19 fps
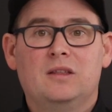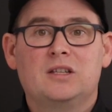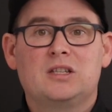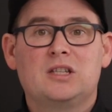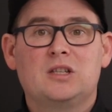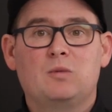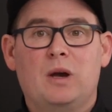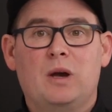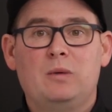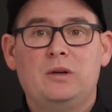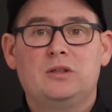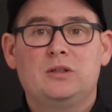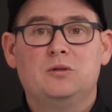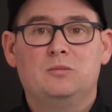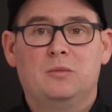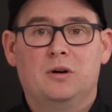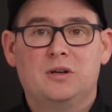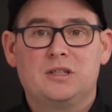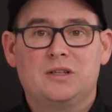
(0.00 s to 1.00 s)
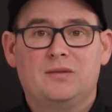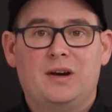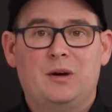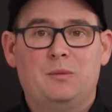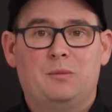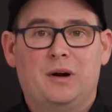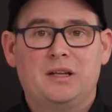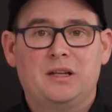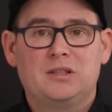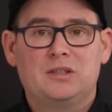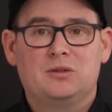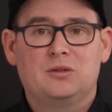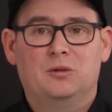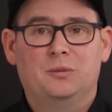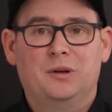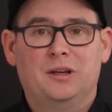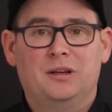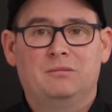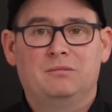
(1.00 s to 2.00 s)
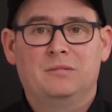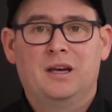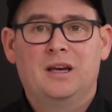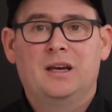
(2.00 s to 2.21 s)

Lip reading: This is where we do most of our brainstorming.